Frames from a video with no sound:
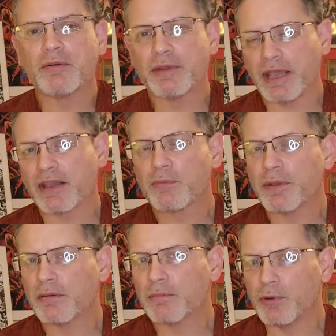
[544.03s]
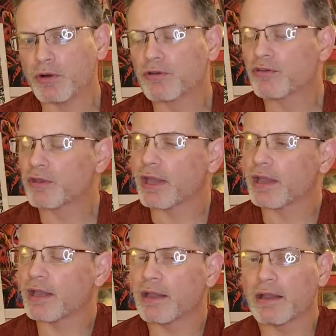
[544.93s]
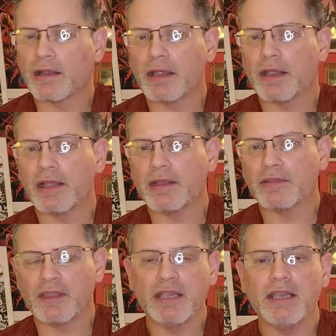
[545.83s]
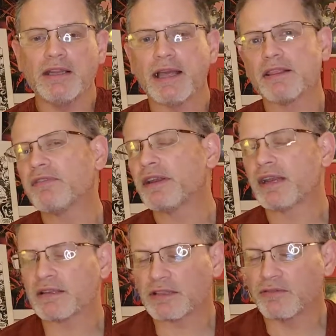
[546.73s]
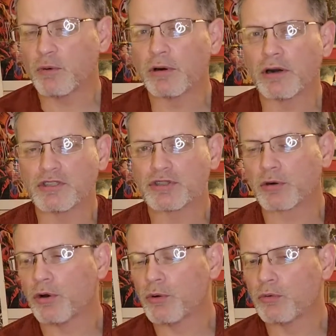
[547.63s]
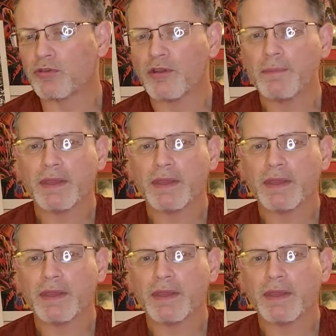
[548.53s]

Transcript: from the X-Men books thinking that the Fantastic Four are Skrulls,